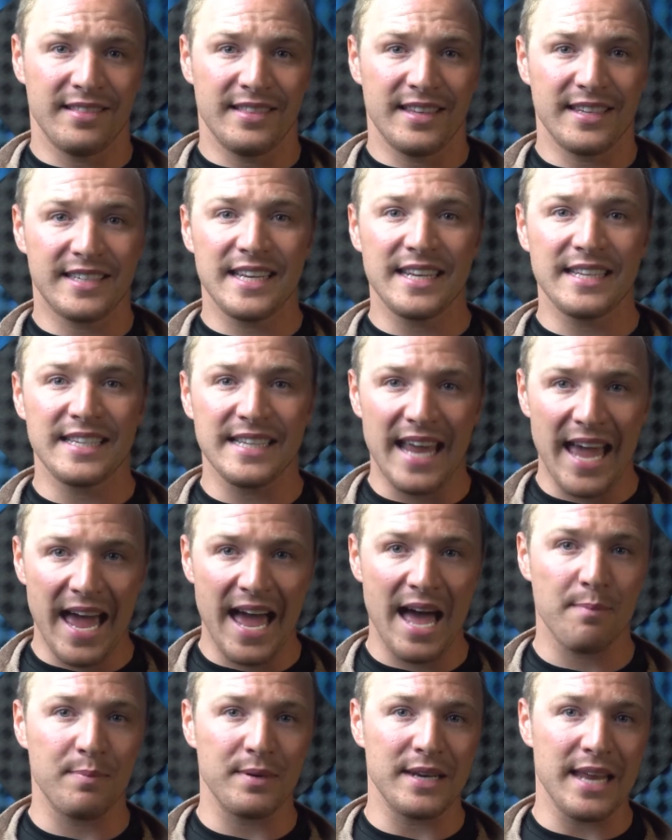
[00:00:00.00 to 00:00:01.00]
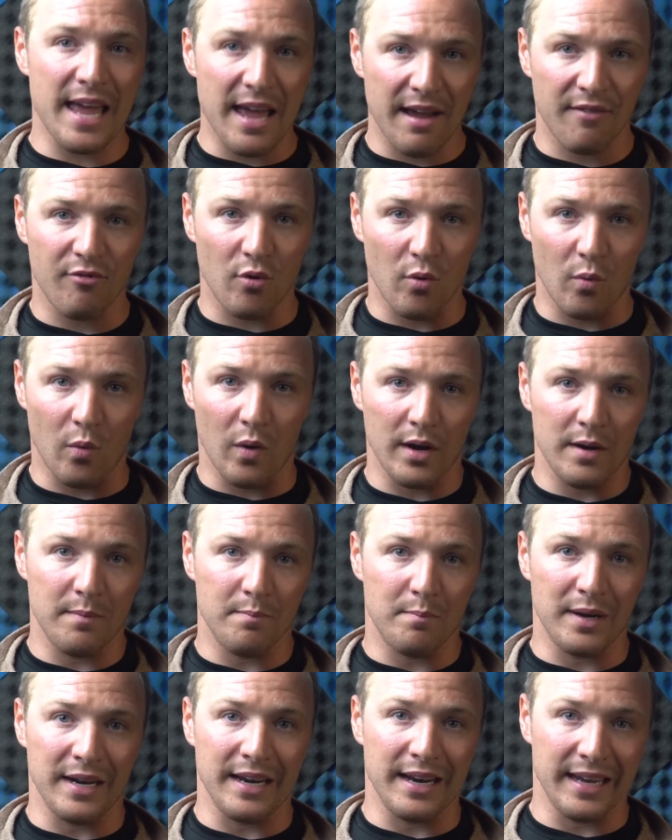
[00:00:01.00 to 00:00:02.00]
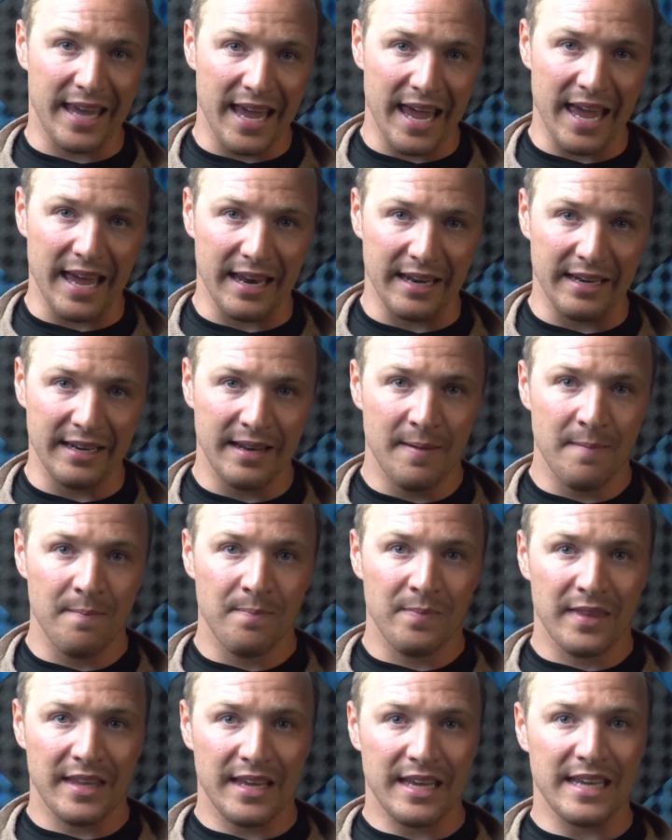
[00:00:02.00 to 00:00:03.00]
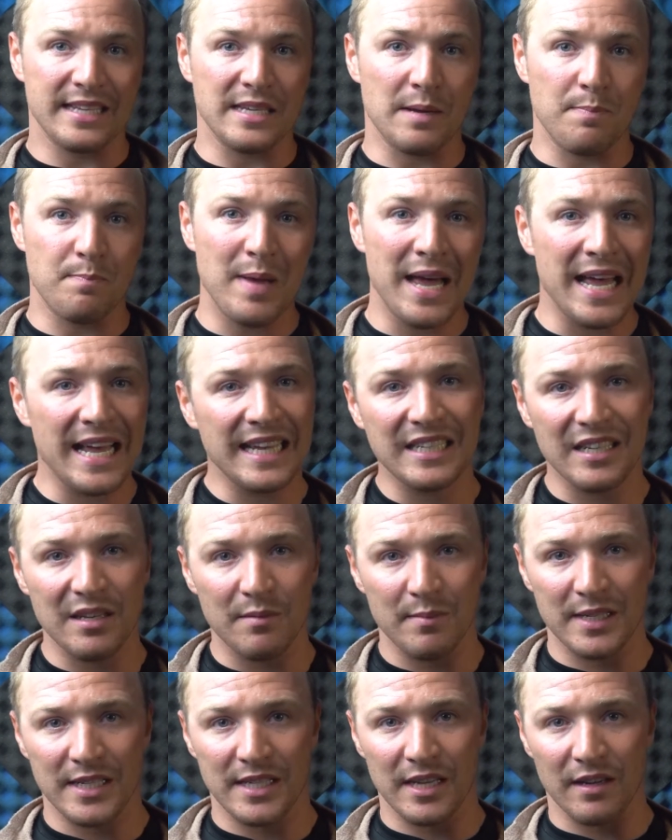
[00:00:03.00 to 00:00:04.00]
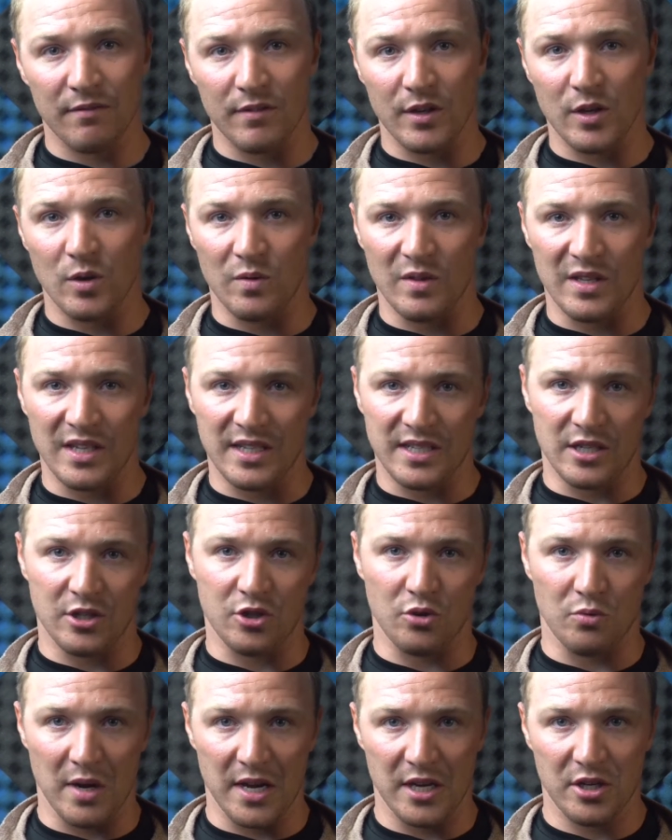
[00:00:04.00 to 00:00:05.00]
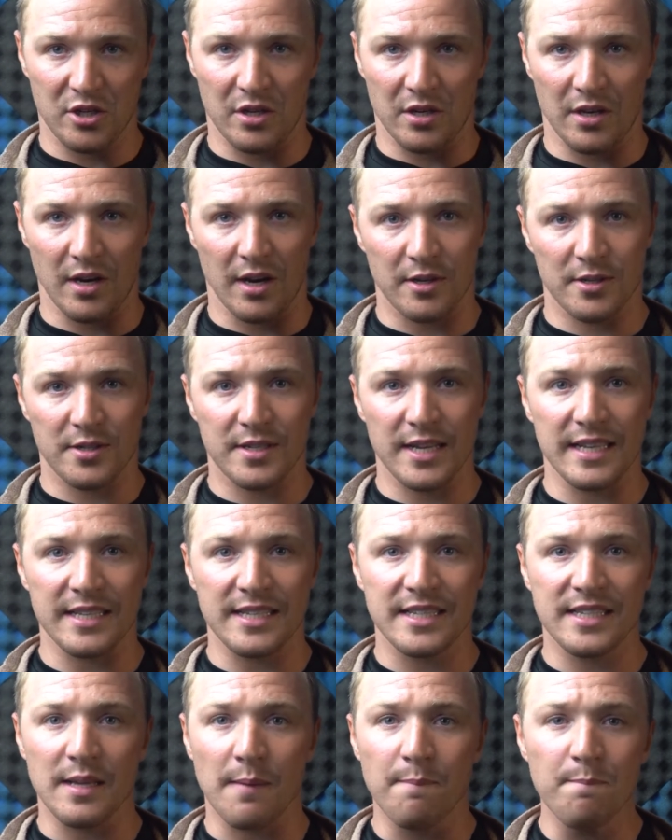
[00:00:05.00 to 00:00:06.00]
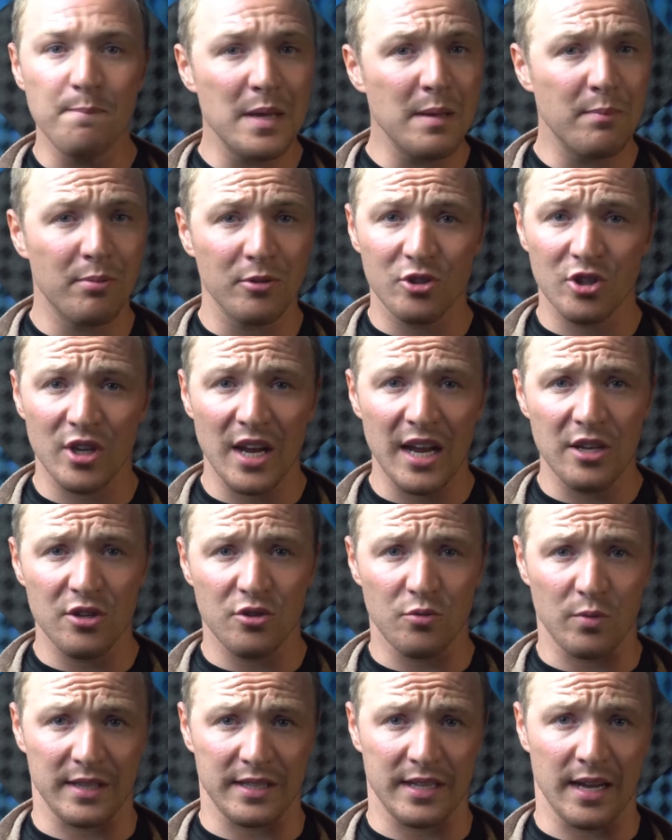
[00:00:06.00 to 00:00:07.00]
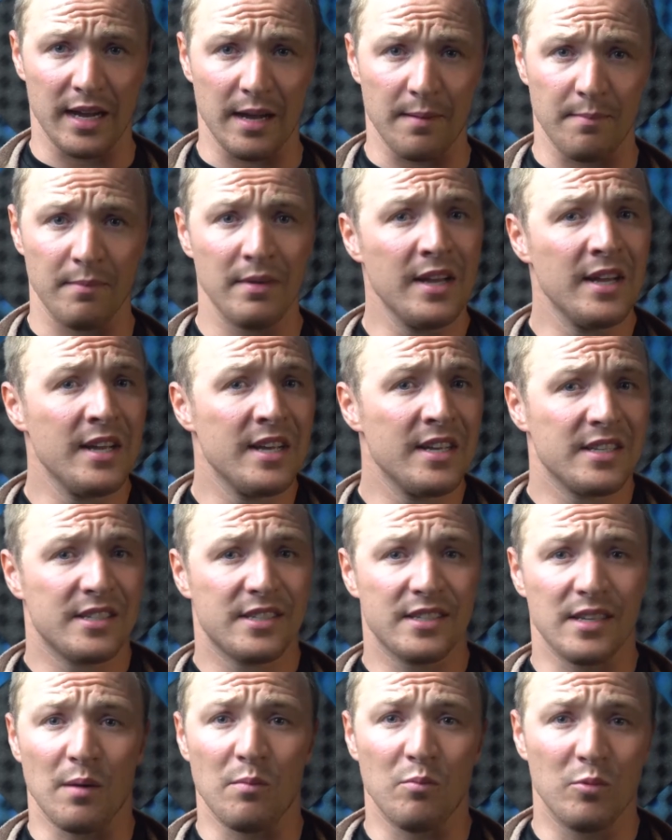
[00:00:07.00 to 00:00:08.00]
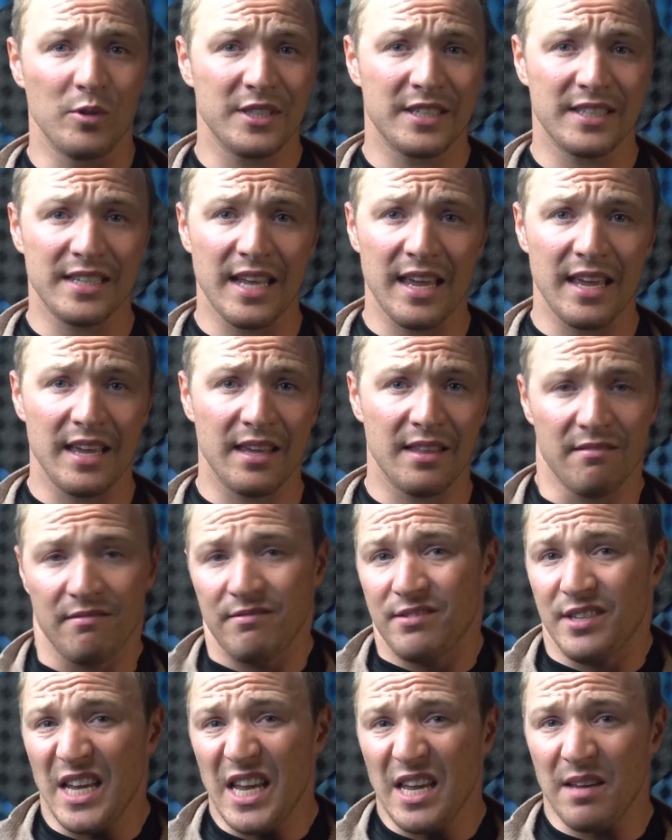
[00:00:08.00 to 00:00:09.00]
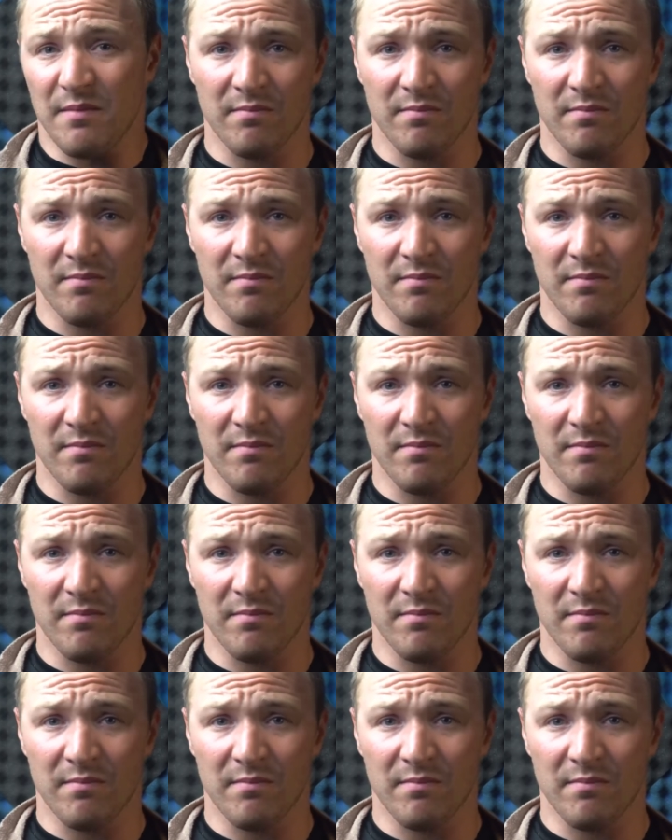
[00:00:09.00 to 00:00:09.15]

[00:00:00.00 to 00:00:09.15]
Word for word: This doesn't happen to everyone, but again, is a pessimistic view of the situation. Understand some people change with time, some will stay the same.